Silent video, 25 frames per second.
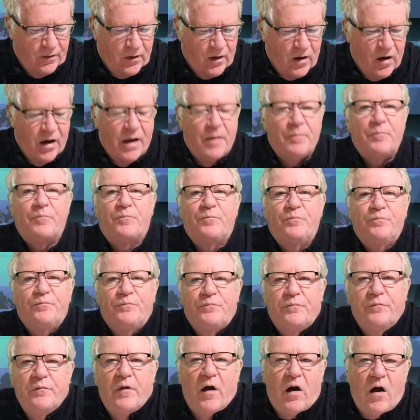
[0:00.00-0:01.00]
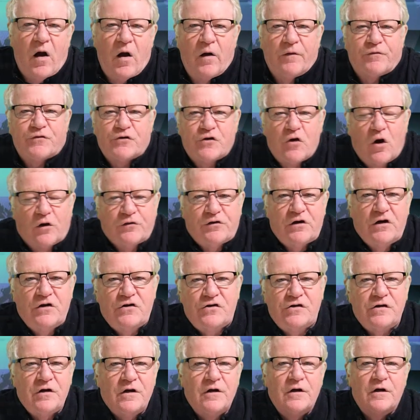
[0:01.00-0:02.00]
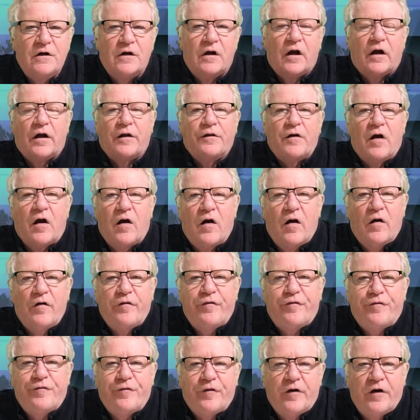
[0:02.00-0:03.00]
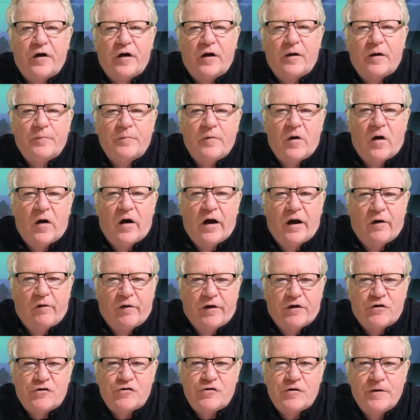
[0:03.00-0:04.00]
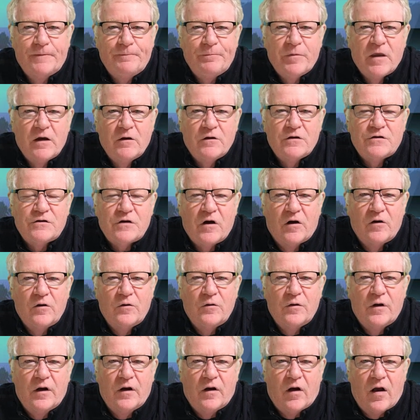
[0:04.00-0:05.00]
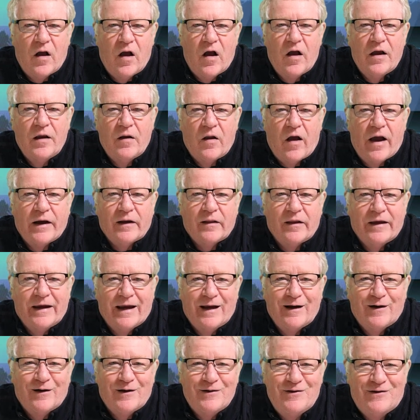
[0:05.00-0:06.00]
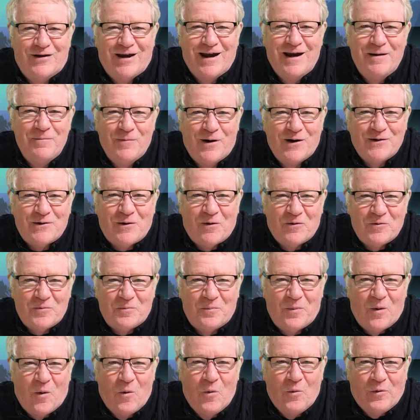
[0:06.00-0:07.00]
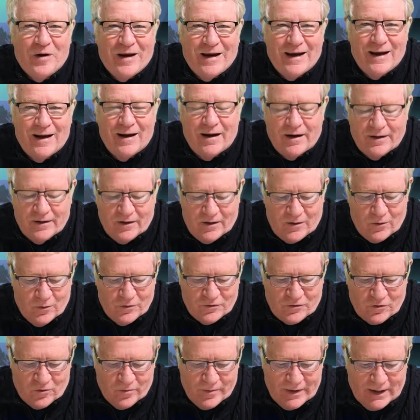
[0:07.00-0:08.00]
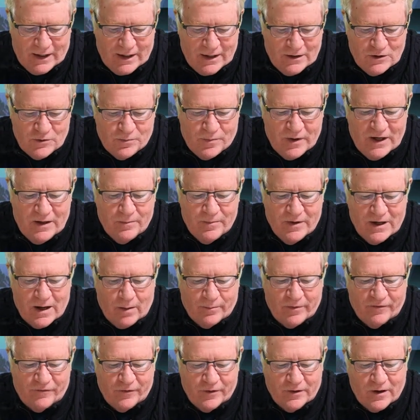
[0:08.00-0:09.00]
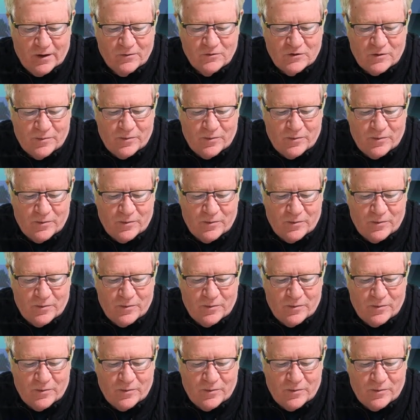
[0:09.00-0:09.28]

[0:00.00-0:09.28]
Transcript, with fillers: I'm half Scottish and half Irish, so I like the England team because I was born here, and of course all my kids beat me up if I don't